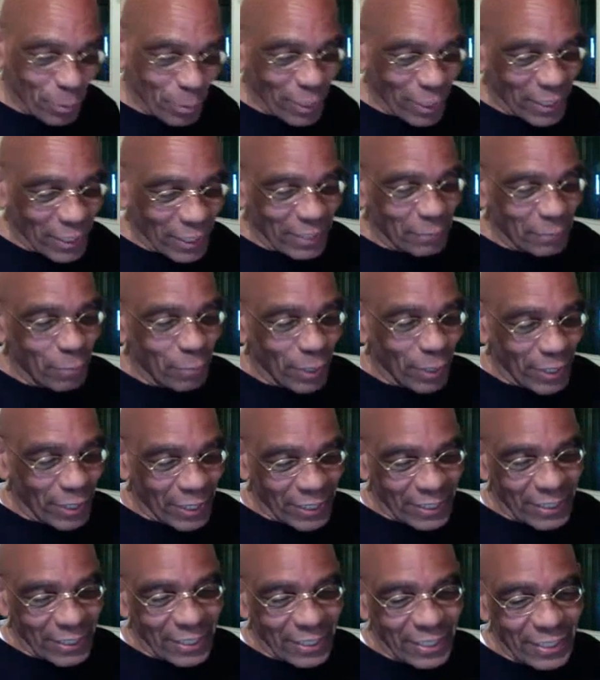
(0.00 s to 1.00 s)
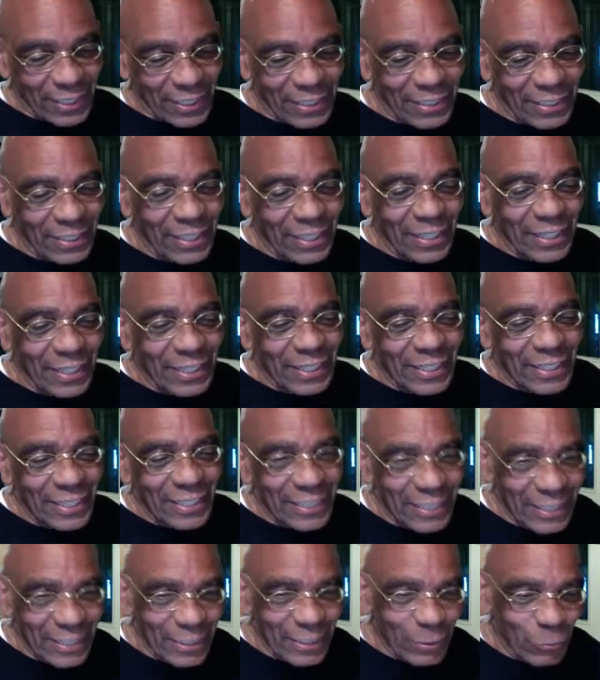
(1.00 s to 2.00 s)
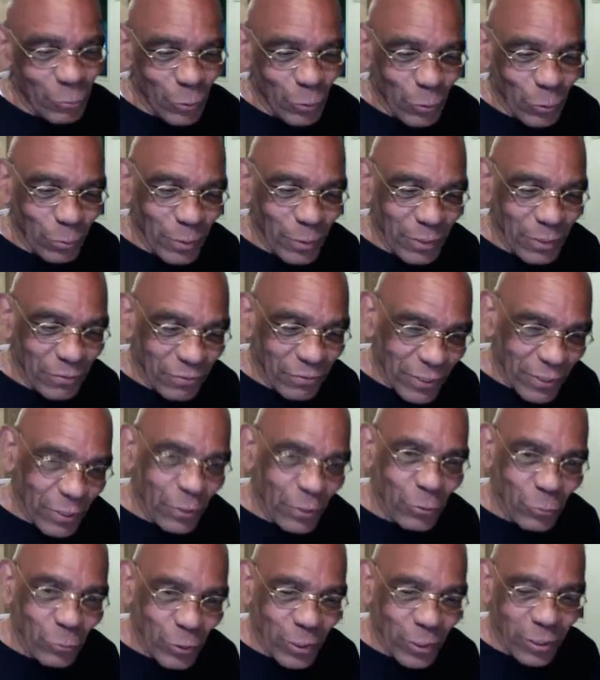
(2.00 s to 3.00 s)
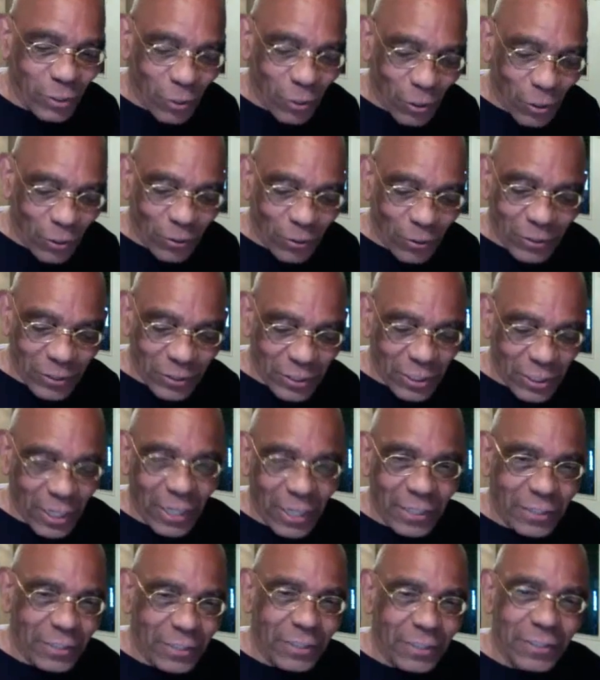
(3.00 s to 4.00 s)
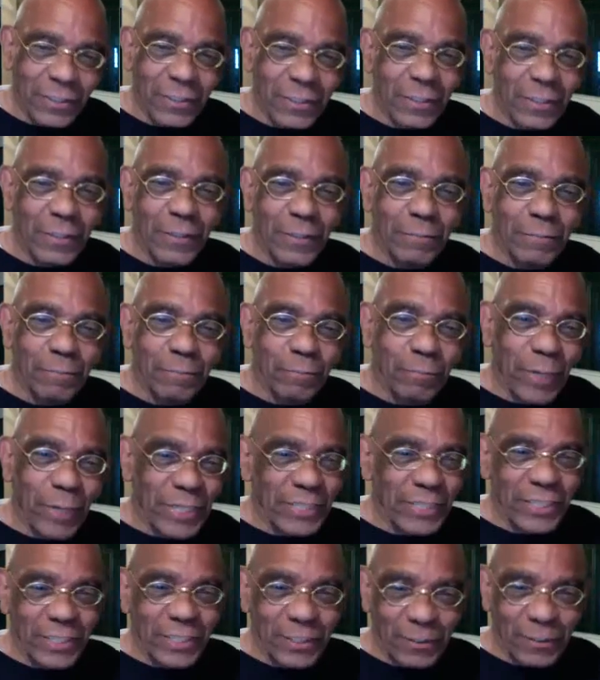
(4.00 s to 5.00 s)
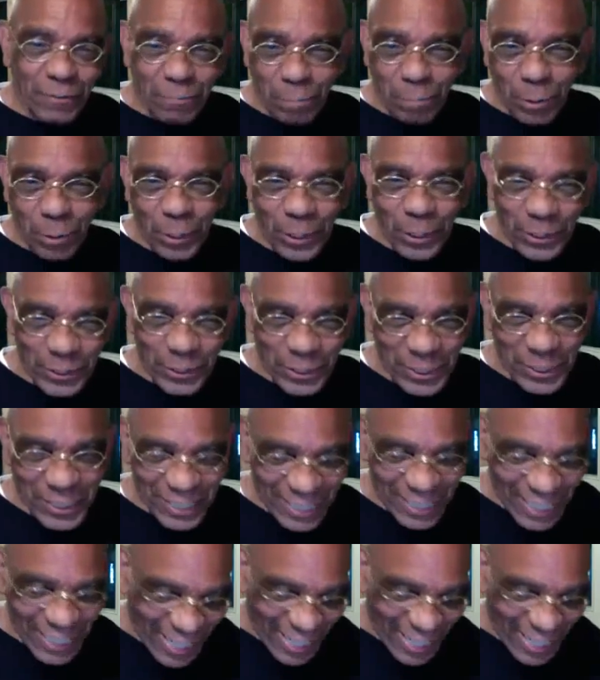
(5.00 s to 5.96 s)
but it will be filled with long, silent, and pensive pauses.